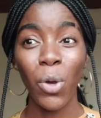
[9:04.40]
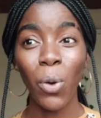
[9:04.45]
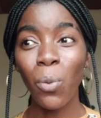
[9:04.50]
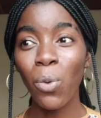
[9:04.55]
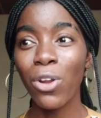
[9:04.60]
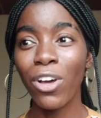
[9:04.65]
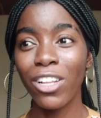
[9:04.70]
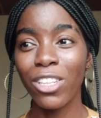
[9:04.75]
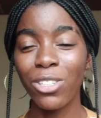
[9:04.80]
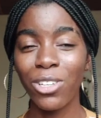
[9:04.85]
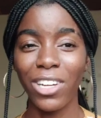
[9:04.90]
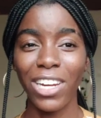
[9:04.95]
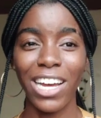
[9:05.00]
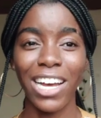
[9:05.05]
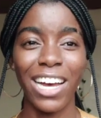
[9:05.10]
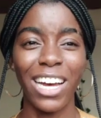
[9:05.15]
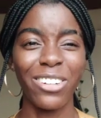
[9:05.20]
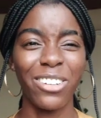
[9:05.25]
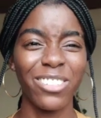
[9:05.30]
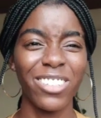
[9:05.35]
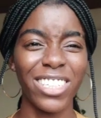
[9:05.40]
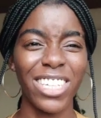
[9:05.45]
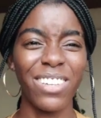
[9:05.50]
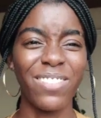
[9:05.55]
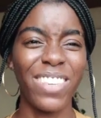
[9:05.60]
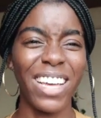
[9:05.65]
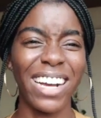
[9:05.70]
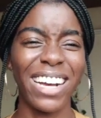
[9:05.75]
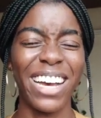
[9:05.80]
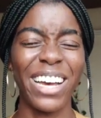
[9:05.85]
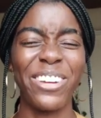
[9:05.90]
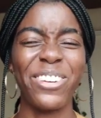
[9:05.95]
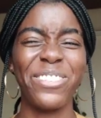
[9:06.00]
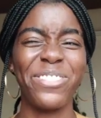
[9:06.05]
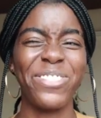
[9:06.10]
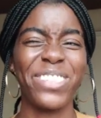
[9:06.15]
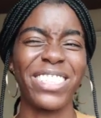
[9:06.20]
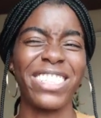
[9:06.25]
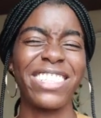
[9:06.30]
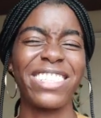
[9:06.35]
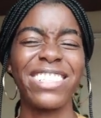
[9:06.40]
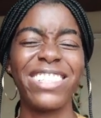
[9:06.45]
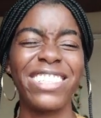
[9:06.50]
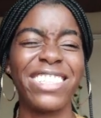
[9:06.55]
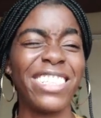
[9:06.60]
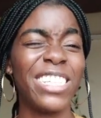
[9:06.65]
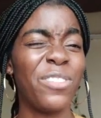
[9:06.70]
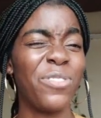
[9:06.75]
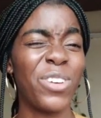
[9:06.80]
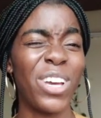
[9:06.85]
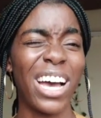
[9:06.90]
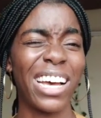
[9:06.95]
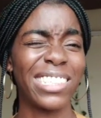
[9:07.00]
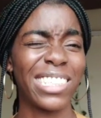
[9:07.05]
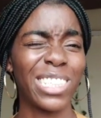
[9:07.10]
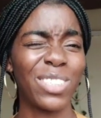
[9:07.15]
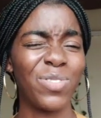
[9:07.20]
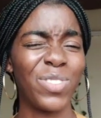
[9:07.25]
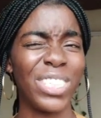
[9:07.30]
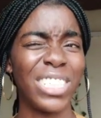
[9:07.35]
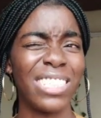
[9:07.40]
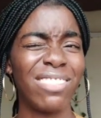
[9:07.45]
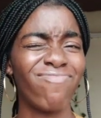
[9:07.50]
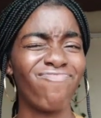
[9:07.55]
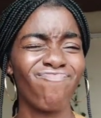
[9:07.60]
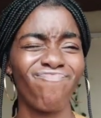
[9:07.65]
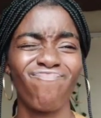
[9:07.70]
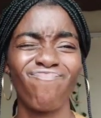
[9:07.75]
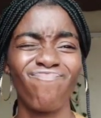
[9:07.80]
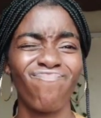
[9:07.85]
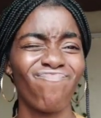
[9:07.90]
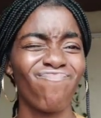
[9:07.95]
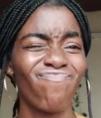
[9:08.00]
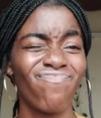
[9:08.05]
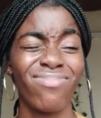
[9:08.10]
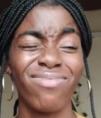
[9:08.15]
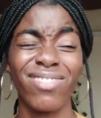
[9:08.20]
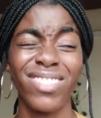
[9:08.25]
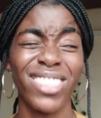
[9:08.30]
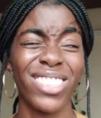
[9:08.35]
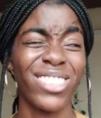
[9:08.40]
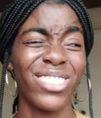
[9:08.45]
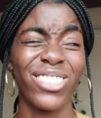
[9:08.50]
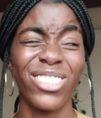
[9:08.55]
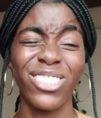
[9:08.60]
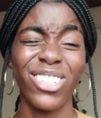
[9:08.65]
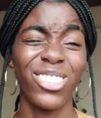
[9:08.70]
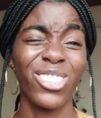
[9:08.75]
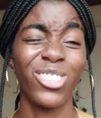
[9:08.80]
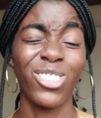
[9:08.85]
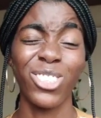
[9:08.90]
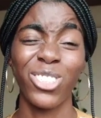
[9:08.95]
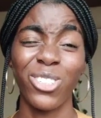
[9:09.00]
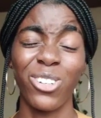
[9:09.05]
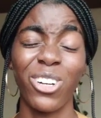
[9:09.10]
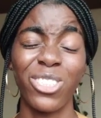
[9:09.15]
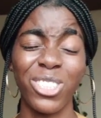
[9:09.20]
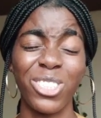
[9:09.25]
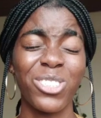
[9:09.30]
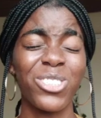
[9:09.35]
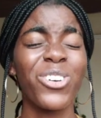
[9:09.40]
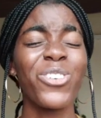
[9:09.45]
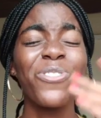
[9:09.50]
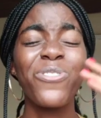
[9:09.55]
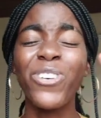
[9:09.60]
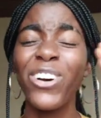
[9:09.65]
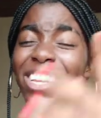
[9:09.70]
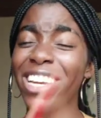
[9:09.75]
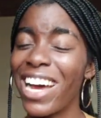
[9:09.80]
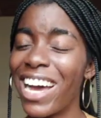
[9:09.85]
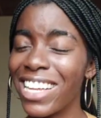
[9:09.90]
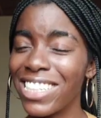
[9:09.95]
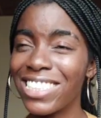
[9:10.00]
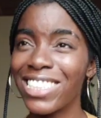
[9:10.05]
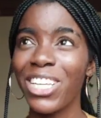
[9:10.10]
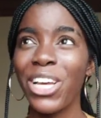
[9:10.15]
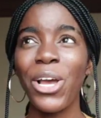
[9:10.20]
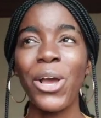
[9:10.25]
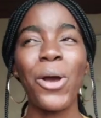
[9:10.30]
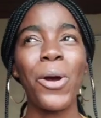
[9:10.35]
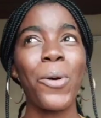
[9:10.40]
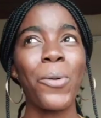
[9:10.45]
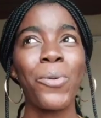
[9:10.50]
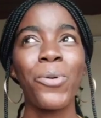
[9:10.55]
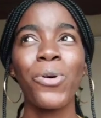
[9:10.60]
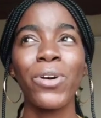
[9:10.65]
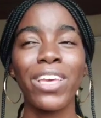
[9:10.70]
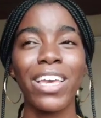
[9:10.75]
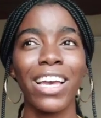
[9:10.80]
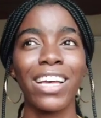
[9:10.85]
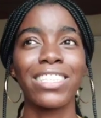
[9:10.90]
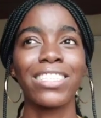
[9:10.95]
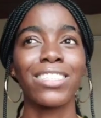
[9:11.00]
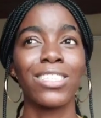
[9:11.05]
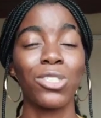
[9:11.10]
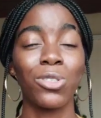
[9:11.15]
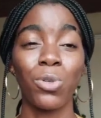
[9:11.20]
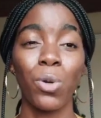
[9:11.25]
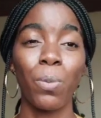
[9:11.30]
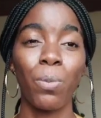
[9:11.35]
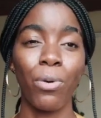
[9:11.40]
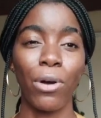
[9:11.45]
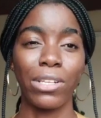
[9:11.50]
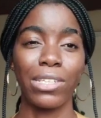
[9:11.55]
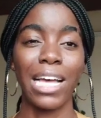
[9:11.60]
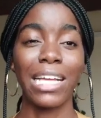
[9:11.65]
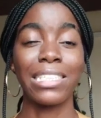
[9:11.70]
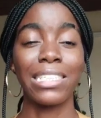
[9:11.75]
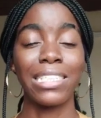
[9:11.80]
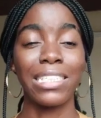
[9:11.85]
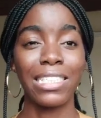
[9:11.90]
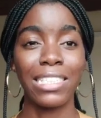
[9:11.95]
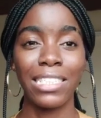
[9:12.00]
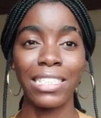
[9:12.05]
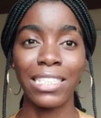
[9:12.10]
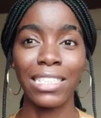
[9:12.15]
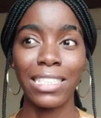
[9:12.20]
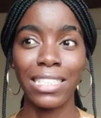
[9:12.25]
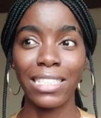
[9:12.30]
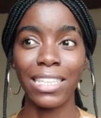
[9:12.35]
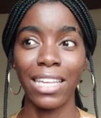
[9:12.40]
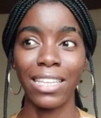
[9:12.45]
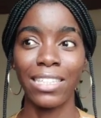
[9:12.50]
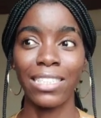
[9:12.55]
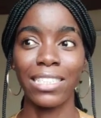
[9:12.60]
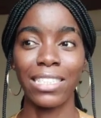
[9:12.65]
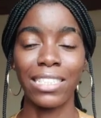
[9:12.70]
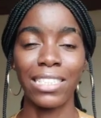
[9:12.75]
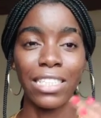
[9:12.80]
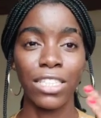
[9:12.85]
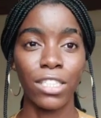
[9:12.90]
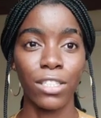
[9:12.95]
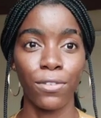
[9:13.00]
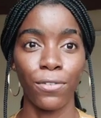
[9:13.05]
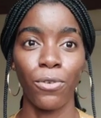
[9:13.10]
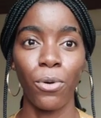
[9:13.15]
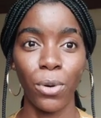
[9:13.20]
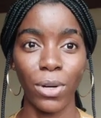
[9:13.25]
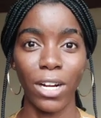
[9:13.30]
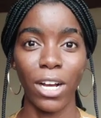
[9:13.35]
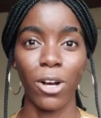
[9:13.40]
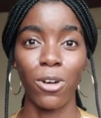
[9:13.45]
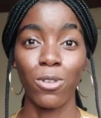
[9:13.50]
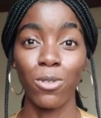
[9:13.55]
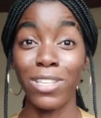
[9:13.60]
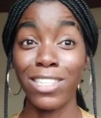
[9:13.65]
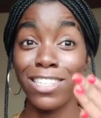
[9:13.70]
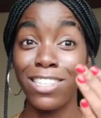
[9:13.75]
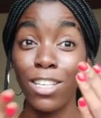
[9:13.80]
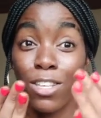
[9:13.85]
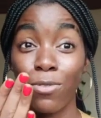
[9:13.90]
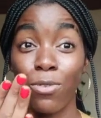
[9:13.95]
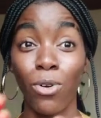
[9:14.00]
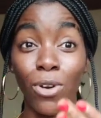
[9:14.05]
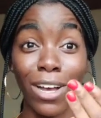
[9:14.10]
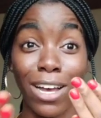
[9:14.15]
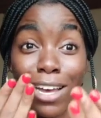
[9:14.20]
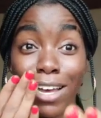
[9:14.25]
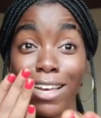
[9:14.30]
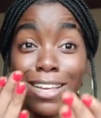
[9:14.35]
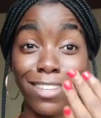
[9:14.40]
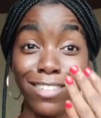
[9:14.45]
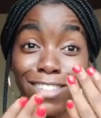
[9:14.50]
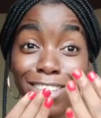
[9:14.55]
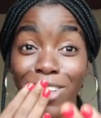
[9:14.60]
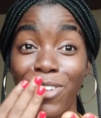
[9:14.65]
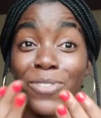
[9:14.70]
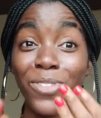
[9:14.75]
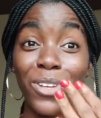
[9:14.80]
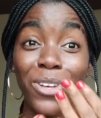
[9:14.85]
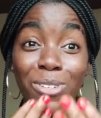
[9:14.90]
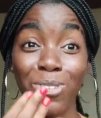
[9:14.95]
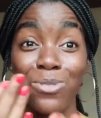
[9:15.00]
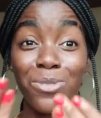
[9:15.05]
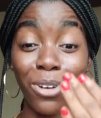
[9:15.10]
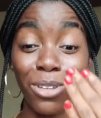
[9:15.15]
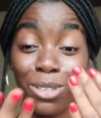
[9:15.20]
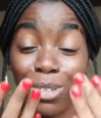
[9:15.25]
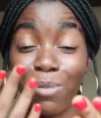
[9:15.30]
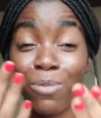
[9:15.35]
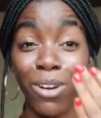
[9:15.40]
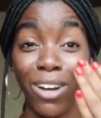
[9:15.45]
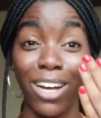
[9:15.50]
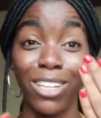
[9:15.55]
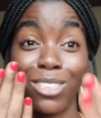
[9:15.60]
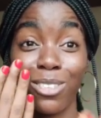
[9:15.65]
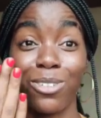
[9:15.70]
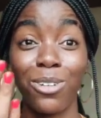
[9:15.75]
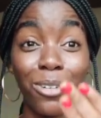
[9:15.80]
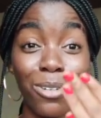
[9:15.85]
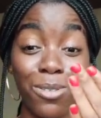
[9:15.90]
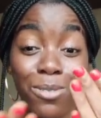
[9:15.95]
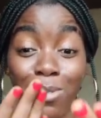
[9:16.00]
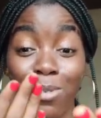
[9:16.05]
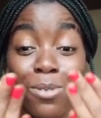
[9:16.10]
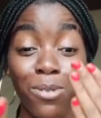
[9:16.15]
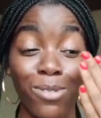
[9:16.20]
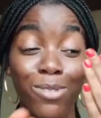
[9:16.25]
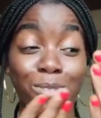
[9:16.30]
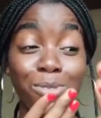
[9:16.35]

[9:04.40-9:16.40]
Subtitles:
Wool, on the other hand, does not give that kind of versatility if you ask me. No, it doesn't just cut it. So for that, wool gets 0 points. That is 6. I think it's 6-4 now. So it's 6-4, guys. 2 or 3 more categories to go.